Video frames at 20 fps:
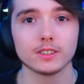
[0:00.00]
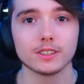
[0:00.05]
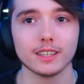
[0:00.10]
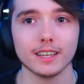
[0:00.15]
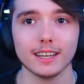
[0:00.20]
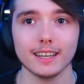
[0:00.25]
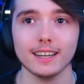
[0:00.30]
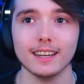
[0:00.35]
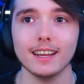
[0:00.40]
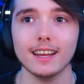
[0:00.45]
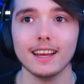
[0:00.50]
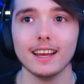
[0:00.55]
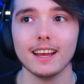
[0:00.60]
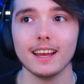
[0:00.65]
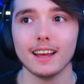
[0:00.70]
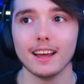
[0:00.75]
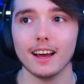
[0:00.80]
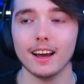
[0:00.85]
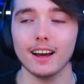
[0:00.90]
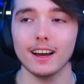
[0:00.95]
and
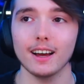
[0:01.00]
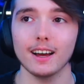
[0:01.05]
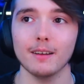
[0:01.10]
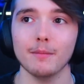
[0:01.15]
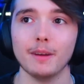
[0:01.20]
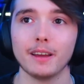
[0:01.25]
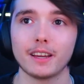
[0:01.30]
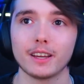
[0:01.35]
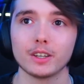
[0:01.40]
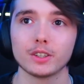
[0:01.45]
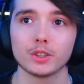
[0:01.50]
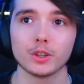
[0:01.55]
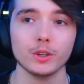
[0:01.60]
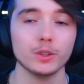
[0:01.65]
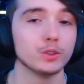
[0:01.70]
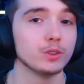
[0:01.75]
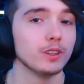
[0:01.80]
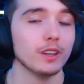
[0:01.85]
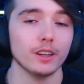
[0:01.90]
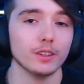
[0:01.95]
uh, making sure you
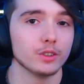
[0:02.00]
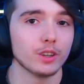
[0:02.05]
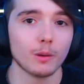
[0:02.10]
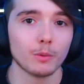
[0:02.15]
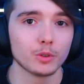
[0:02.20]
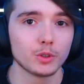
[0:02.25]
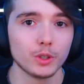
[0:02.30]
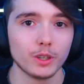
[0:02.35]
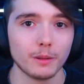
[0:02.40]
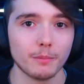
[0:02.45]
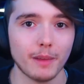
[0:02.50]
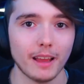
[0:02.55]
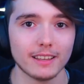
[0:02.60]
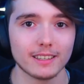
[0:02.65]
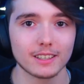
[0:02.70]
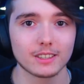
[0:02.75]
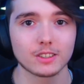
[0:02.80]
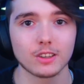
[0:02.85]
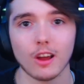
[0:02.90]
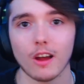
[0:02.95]
uh, troubleshooting
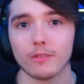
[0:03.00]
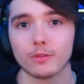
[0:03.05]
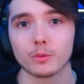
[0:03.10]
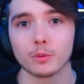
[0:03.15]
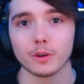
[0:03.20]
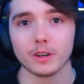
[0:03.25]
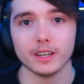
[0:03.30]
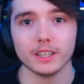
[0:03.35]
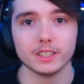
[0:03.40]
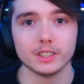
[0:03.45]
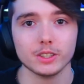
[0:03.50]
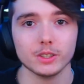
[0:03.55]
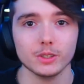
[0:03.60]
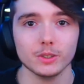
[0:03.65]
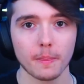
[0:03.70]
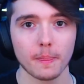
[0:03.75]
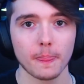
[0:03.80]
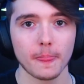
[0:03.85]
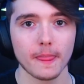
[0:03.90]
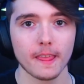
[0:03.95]
basic software
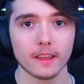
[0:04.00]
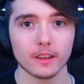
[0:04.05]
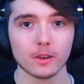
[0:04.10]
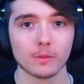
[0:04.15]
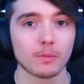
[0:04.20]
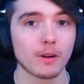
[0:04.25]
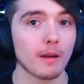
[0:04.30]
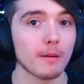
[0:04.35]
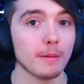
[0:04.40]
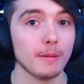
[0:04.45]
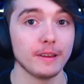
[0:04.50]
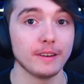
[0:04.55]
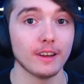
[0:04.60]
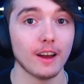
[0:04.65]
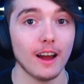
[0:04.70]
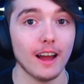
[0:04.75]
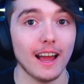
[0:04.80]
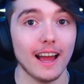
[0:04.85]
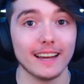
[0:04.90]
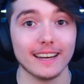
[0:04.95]
issues. You'll probably be
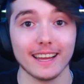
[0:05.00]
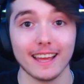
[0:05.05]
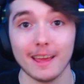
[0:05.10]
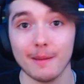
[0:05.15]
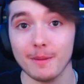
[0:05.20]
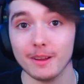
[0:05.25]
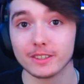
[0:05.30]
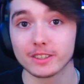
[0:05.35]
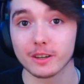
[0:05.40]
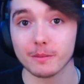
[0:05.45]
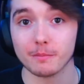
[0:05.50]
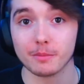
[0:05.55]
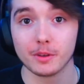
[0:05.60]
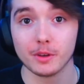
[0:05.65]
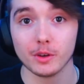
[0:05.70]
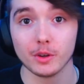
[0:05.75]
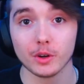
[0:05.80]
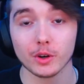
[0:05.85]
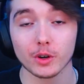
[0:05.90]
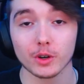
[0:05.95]
taught how to image
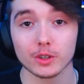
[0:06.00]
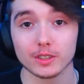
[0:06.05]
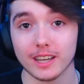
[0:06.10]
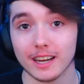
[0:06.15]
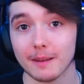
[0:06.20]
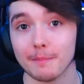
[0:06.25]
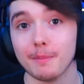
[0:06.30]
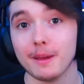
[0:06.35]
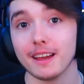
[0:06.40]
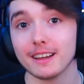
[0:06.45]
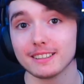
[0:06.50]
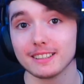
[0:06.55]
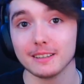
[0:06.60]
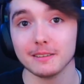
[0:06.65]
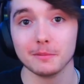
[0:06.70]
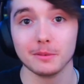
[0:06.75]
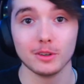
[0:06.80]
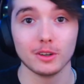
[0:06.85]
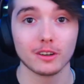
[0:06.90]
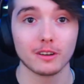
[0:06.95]
computers, how to P X E
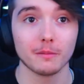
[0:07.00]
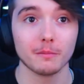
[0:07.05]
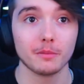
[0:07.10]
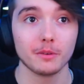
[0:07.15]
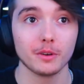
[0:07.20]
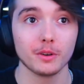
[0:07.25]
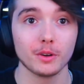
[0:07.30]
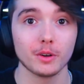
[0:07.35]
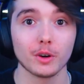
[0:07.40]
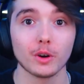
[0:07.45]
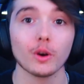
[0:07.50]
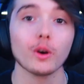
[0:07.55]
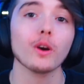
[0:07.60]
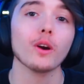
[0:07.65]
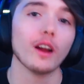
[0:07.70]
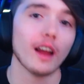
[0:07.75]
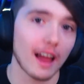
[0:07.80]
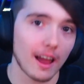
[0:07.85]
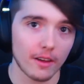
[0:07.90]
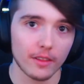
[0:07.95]
boot a computer, or
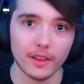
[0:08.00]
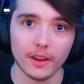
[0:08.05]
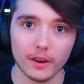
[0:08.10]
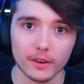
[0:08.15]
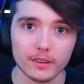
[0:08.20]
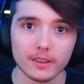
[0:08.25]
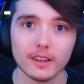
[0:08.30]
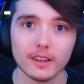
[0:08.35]
how they're